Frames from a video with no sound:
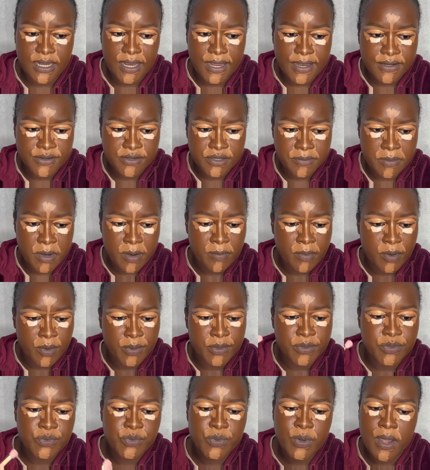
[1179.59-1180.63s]
And remember,
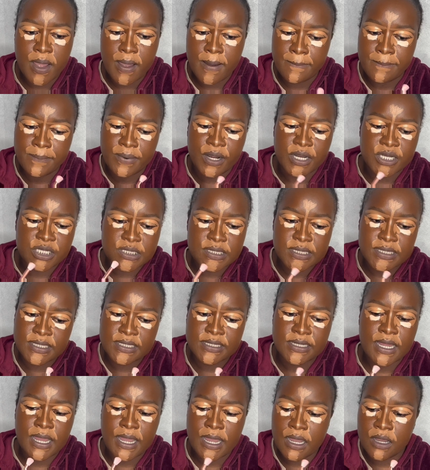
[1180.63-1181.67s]
when you are brushing it
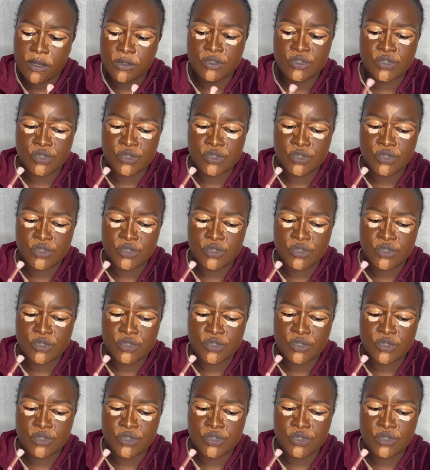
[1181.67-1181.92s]
out,